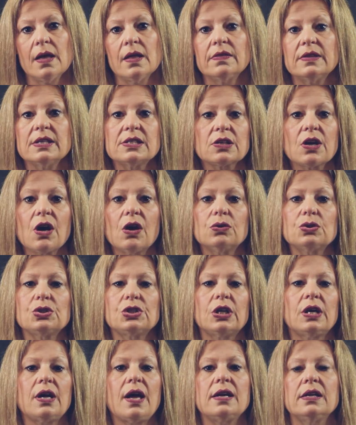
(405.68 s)
This
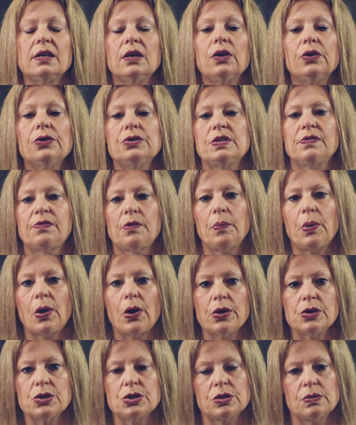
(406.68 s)
culture and inclusive
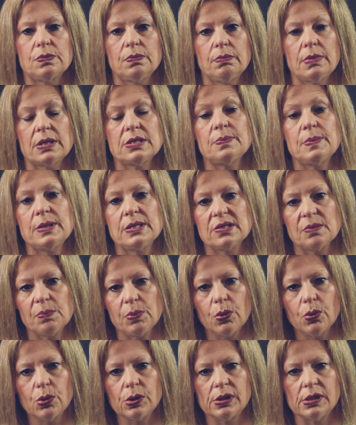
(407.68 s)
approach must be
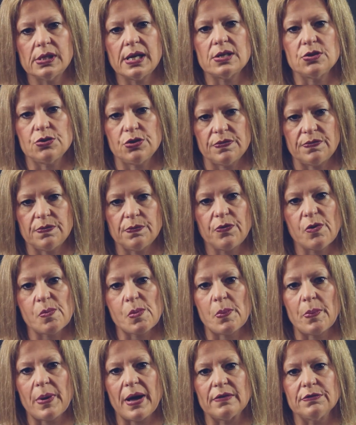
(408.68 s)
supported and driven from
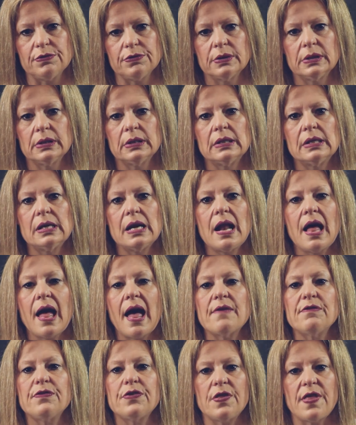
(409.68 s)
above,
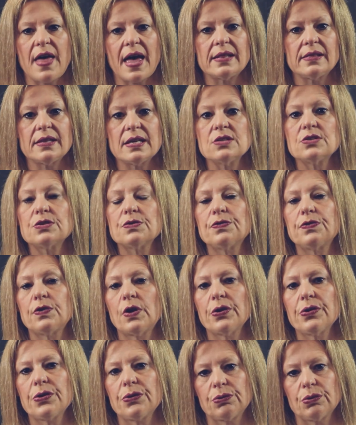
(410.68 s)
and for that then to
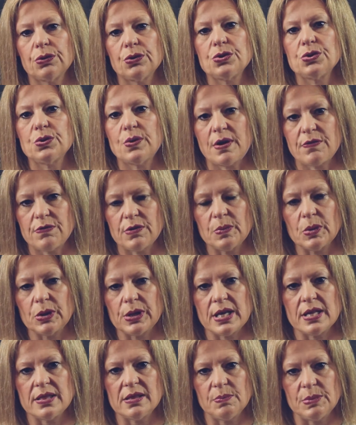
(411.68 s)
flow through to
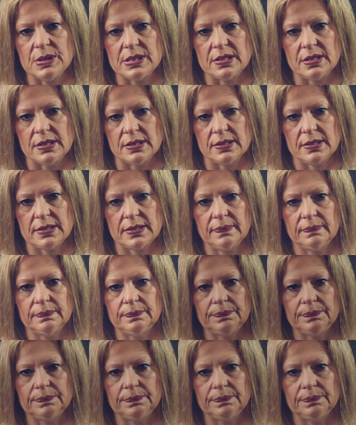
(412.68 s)
everybody in the business.